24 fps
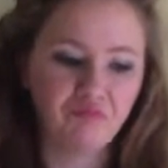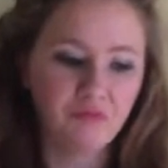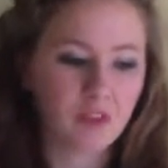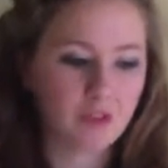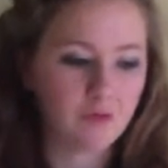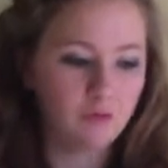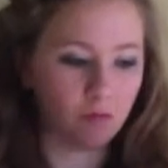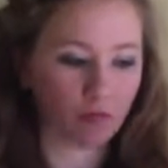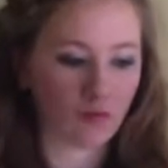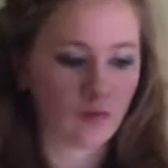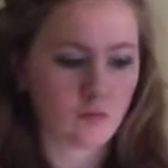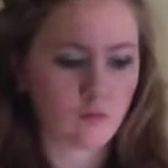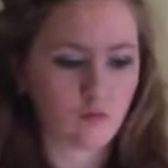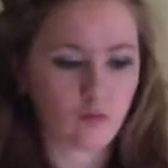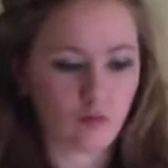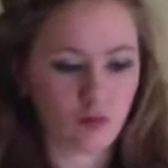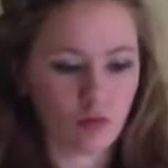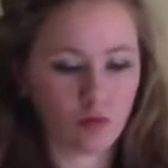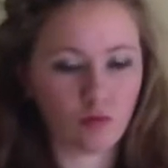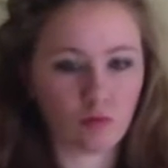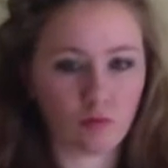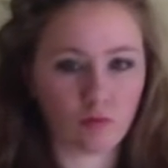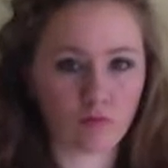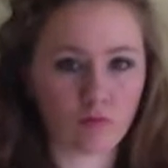and they don't
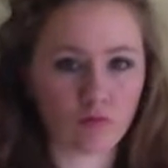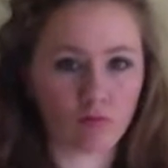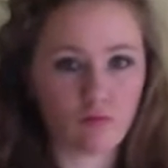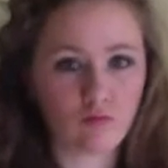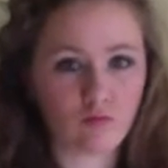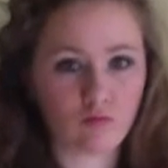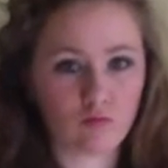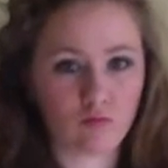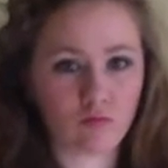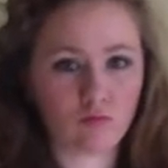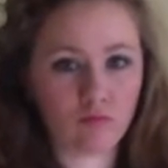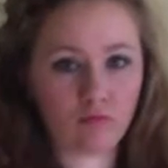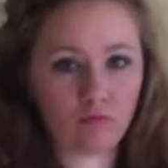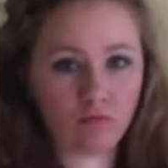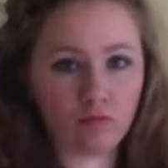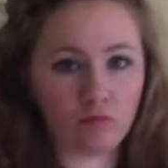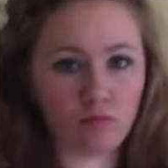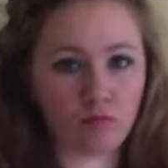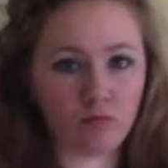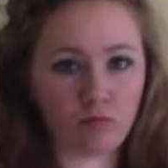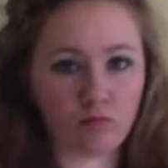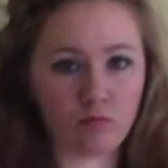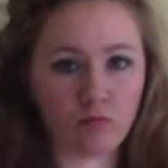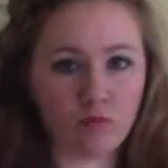really like the
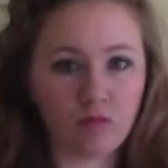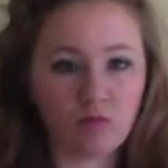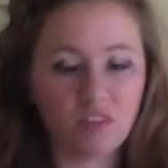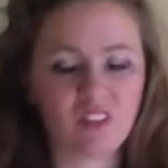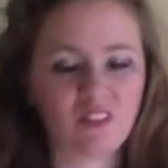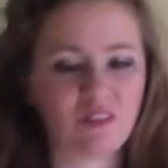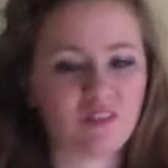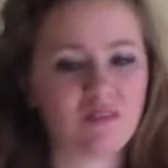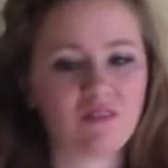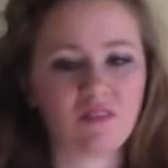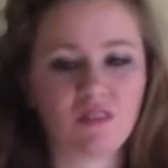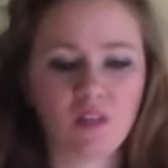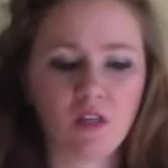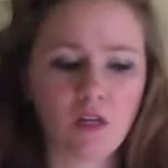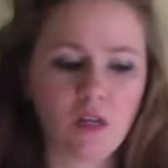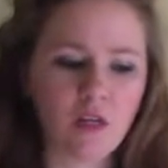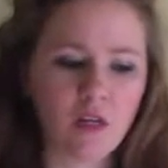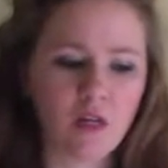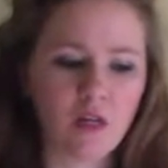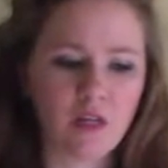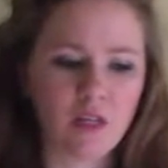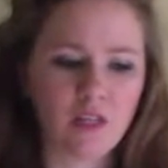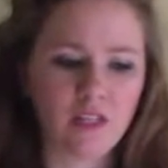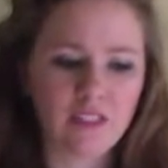British people moving into their
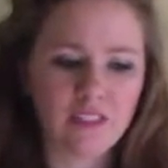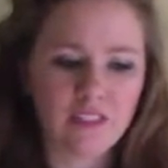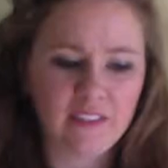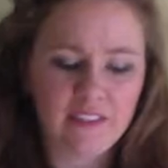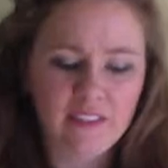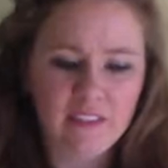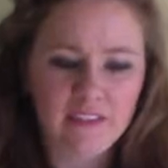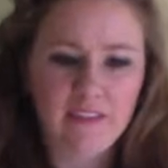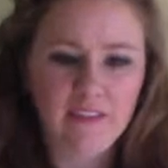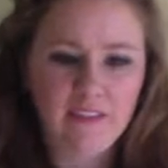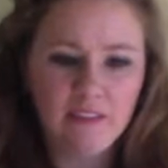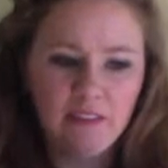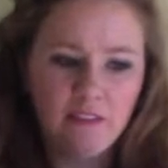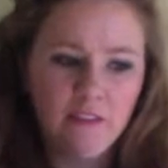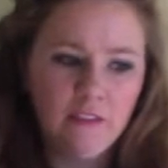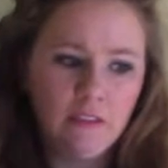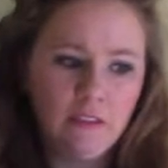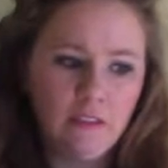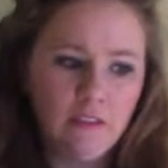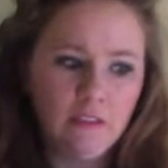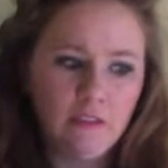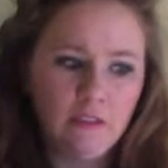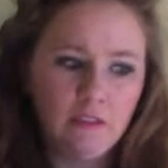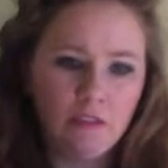land, which is
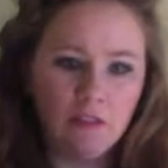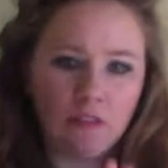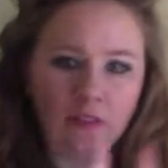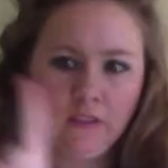understandable.